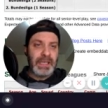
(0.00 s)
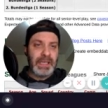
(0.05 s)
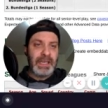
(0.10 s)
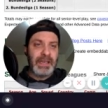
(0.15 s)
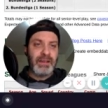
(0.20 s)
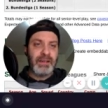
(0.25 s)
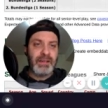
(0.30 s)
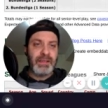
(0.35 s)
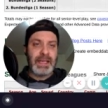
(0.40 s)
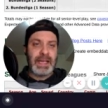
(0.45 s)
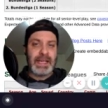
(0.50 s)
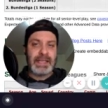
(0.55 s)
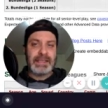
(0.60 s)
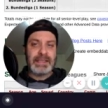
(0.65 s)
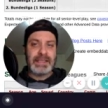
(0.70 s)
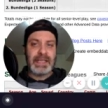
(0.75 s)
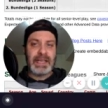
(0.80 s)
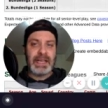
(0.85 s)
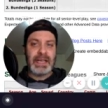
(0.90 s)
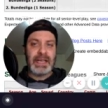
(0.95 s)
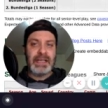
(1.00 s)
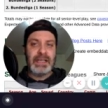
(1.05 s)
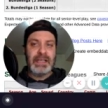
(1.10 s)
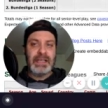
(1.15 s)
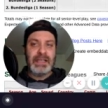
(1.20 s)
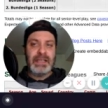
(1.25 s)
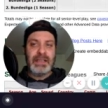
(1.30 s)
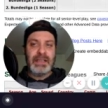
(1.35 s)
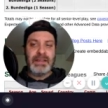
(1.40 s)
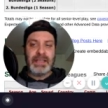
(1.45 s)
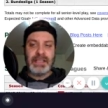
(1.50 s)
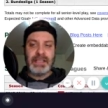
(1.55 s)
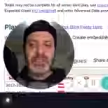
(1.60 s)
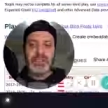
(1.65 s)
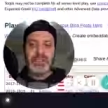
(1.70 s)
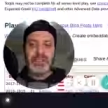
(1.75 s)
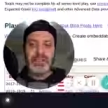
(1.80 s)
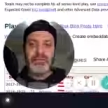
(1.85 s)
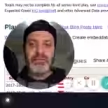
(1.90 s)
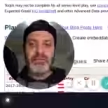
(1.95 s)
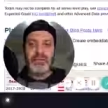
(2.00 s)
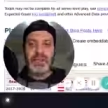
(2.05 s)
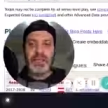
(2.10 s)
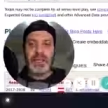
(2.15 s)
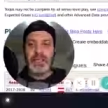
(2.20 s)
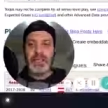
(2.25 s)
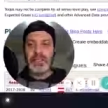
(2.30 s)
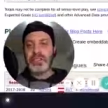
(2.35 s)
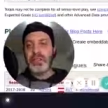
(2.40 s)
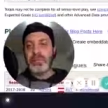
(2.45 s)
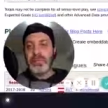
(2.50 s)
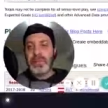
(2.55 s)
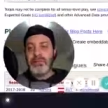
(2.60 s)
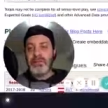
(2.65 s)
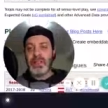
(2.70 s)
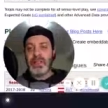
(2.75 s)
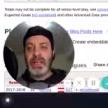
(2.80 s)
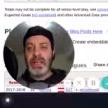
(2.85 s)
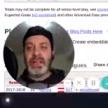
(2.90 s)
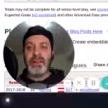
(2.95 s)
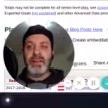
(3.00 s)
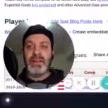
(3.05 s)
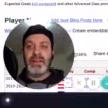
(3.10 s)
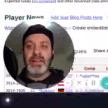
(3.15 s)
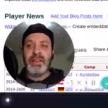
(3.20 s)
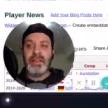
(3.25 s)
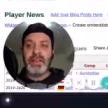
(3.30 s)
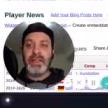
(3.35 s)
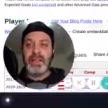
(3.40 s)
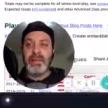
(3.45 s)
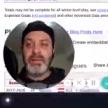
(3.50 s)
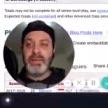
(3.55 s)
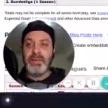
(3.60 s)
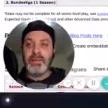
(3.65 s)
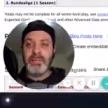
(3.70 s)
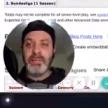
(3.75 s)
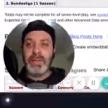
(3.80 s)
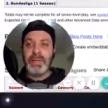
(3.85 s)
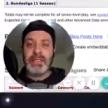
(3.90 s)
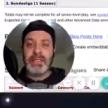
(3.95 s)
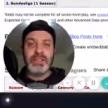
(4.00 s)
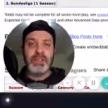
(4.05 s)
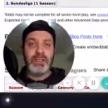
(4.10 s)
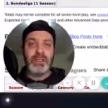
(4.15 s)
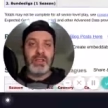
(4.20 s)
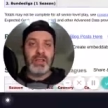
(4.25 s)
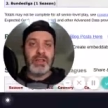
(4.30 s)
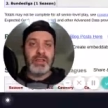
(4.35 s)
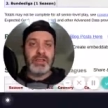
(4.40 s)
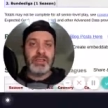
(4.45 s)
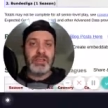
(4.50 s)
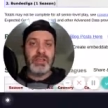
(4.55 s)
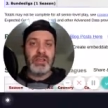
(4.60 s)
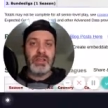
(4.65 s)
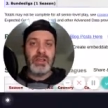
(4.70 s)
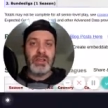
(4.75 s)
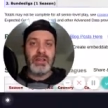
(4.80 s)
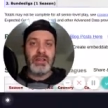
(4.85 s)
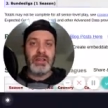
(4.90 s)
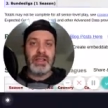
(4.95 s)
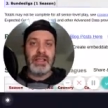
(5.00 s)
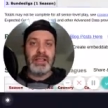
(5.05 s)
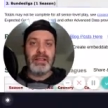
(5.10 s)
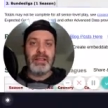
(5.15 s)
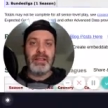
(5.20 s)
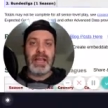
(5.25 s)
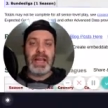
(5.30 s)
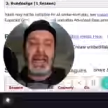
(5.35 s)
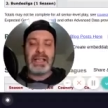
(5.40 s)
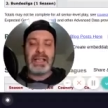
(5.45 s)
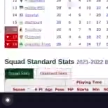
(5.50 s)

player that that should be relied on by Stuttgart. Stuttgart are in